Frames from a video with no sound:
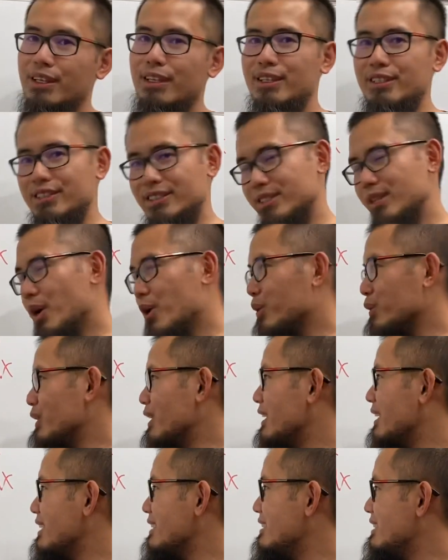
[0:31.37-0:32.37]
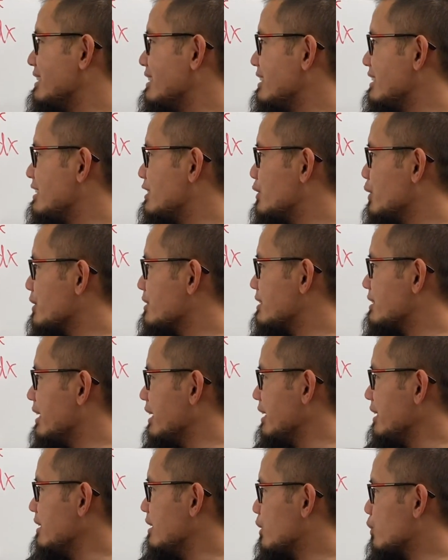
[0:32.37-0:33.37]
So this is just
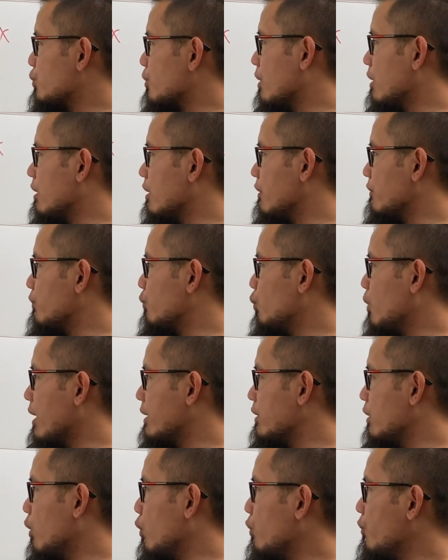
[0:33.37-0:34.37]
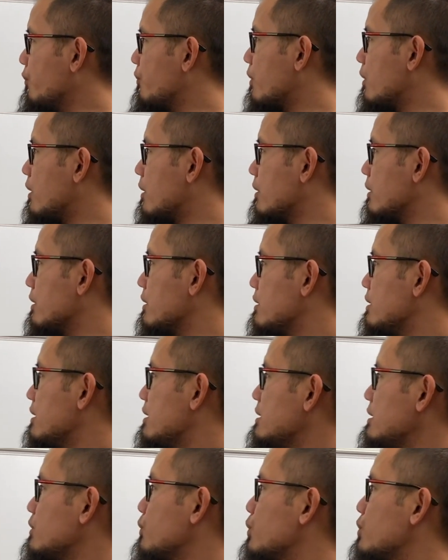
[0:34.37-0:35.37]
the integral of 1 over
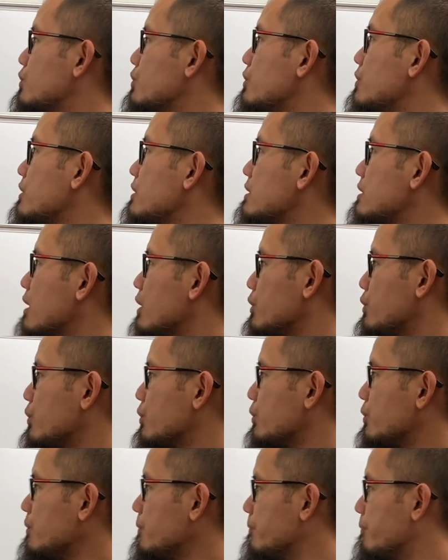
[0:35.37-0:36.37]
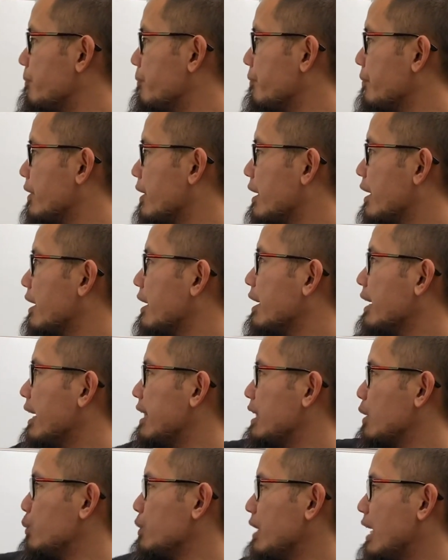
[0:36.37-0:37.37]
this, which is the u,
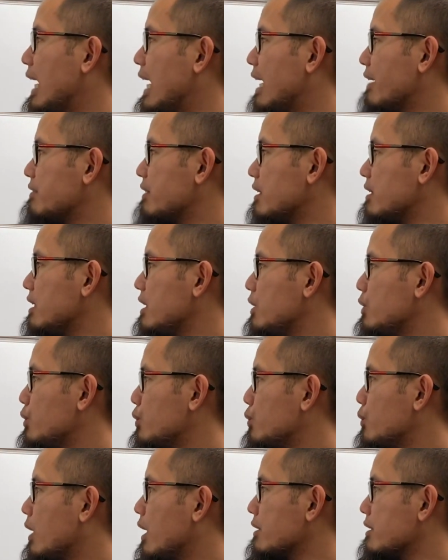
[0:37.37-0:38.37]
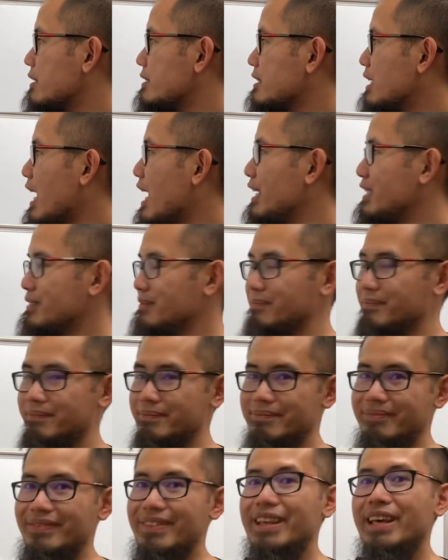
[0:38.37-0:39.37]
and then we have the du on the side.
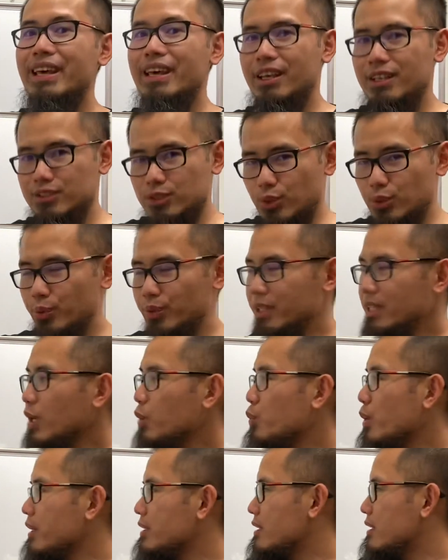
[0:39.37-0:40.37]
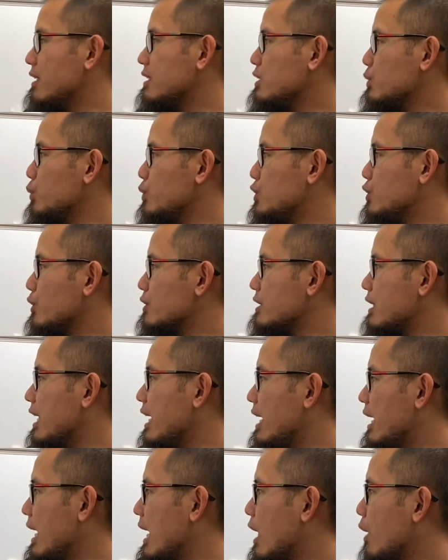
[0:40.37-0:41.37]
So to integrate this, we just
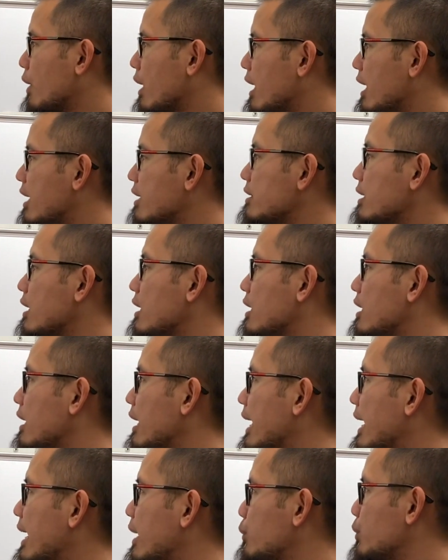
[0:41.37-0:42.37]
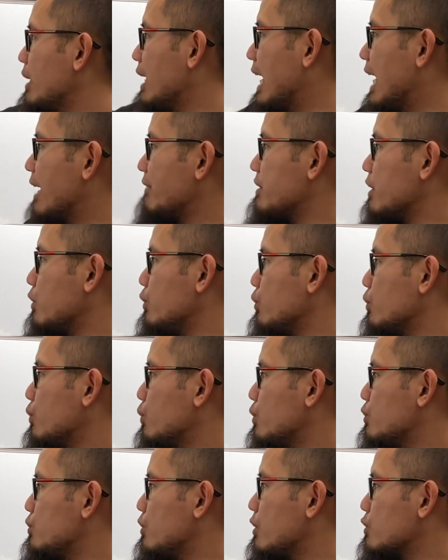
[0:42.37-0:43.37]
get ln, and we have the u,
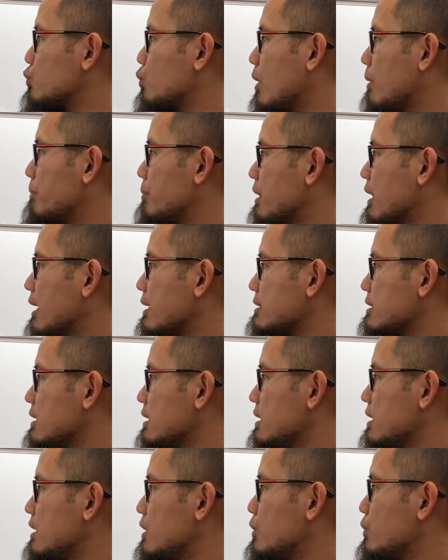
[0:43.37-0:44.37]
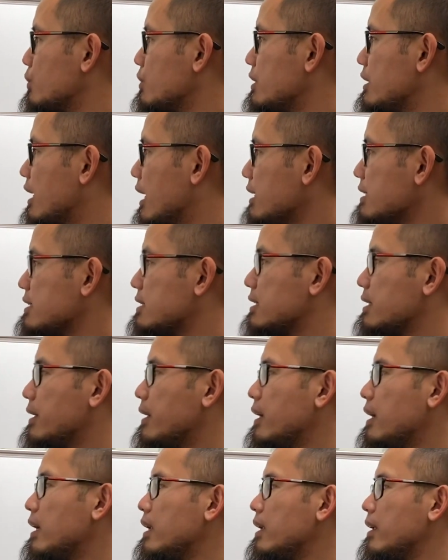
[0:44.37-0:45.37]
which is 1 plus e to the x.
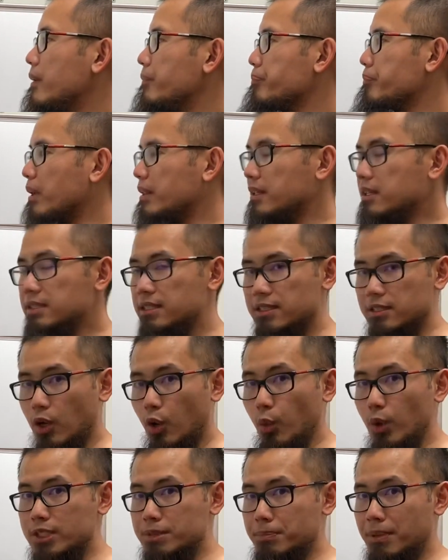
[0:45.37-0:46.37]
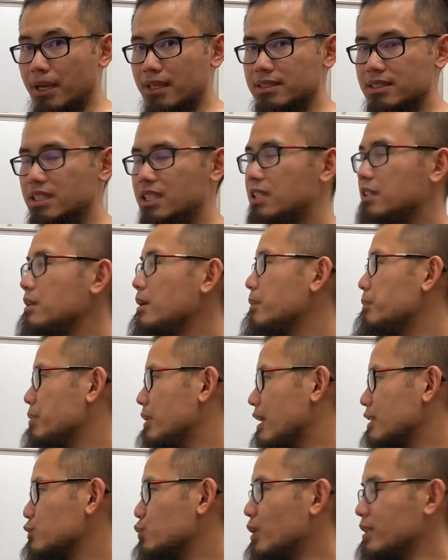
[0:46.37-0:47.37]
But this is always positive,
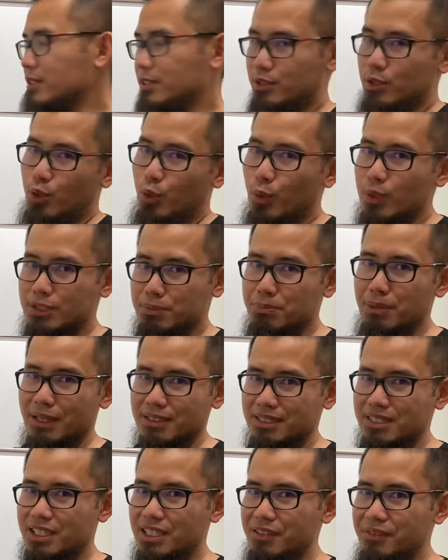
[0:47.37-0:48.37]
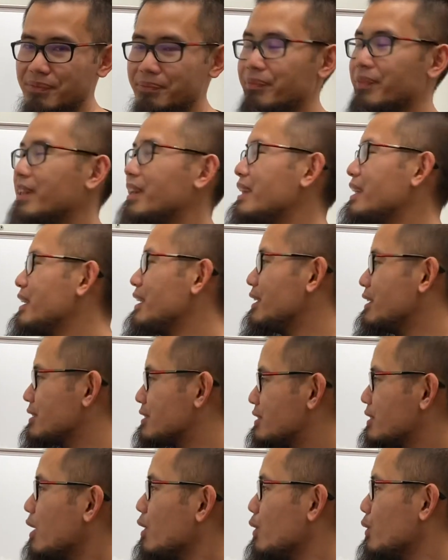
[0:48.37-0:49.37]
plus 1 is still always positive.
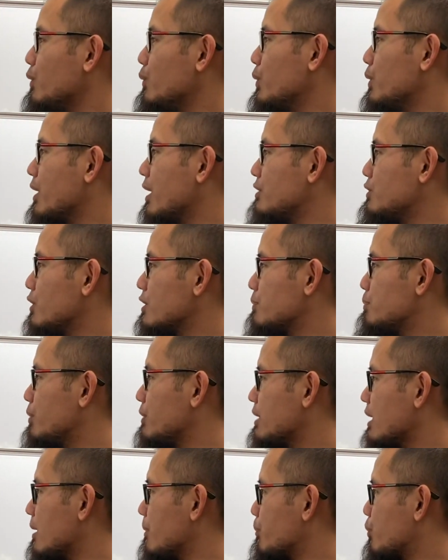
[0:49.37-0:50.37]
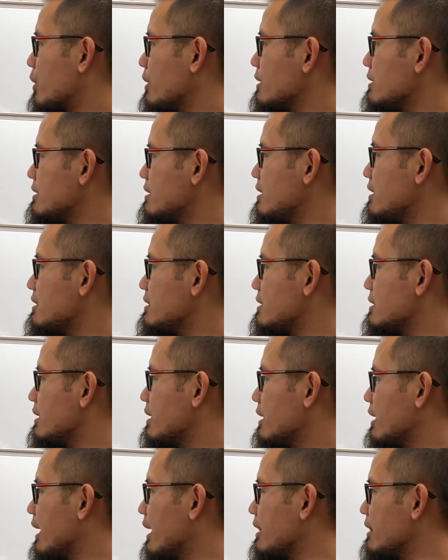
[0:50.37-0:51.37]
So we can just put down parentheses,
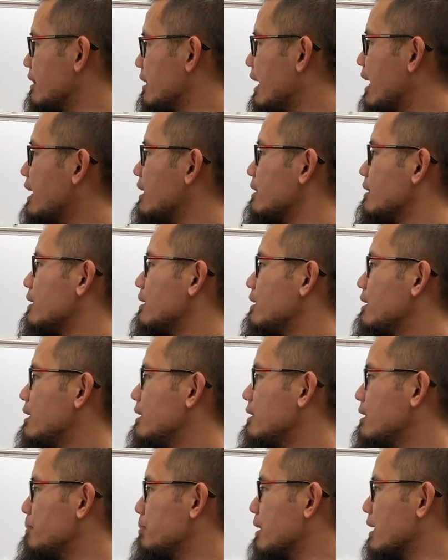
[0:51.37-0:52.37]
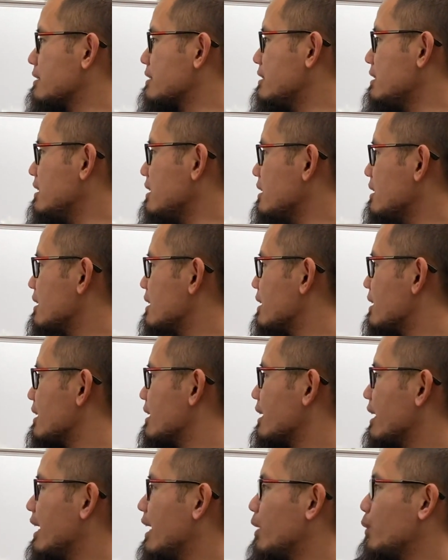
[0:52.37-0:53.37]
and then the plus c,
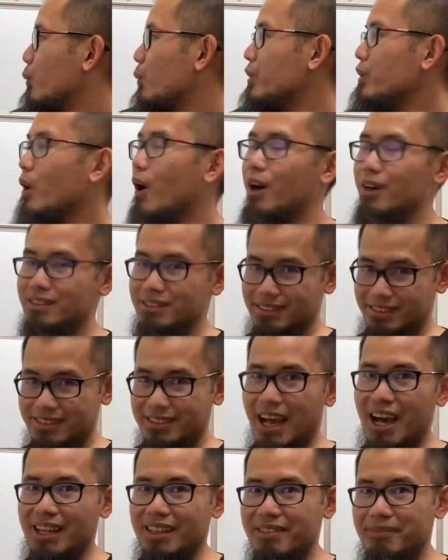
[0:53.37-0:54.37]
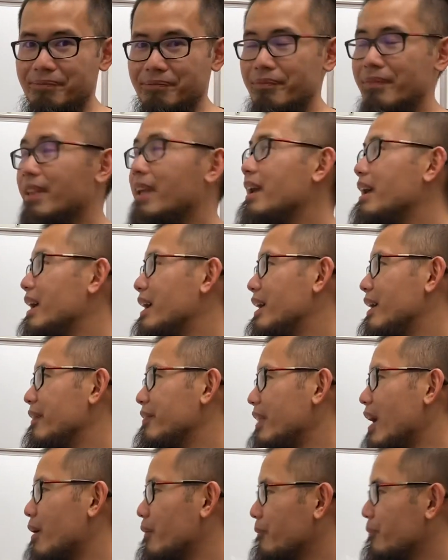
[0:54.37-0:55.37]
and we are done.
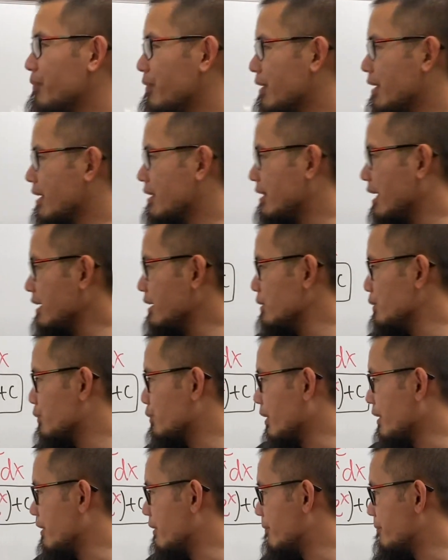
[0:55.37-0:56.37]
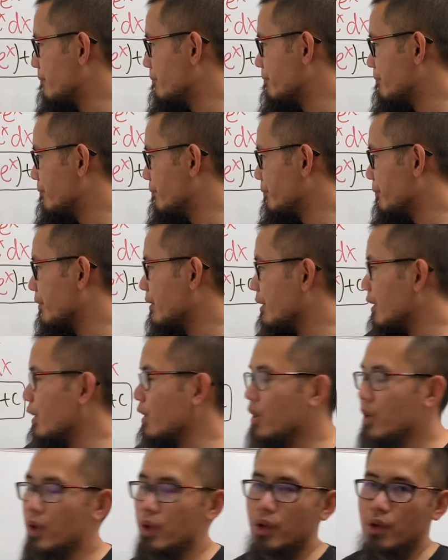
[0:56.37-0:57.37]
Now, take a look right here.
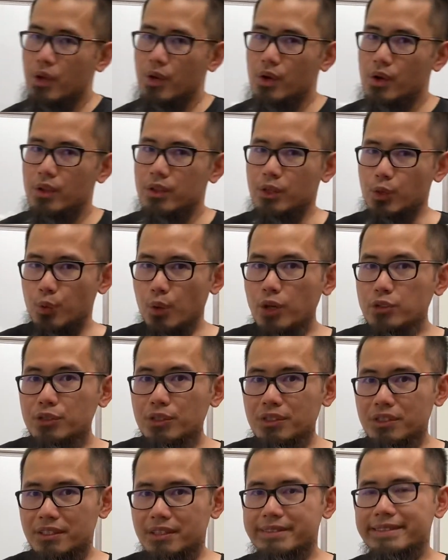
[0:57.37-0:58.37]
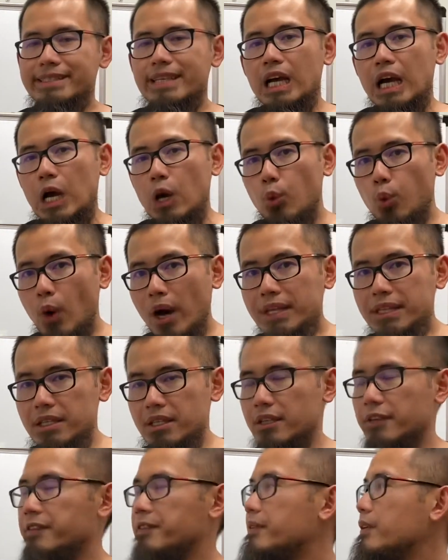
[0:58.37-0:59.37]
The question is, what
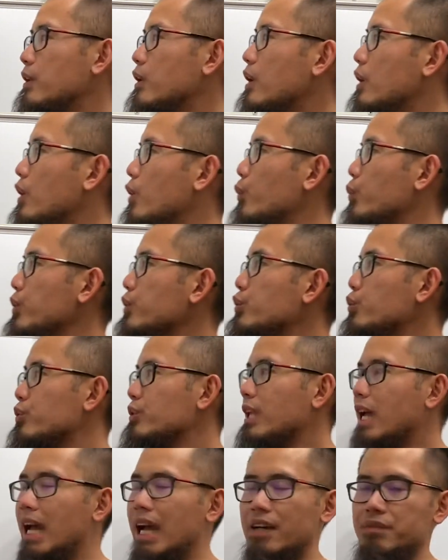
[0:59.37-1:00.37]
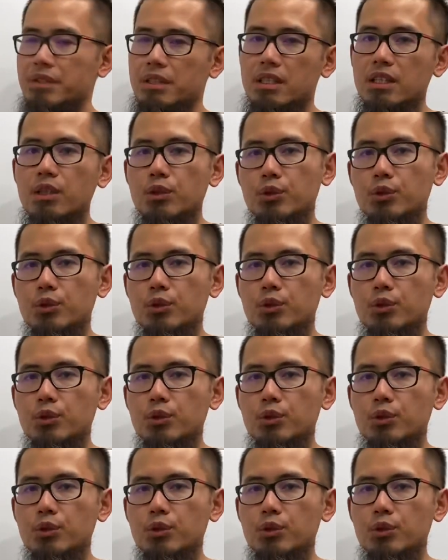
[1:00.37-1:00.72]
if we do not have e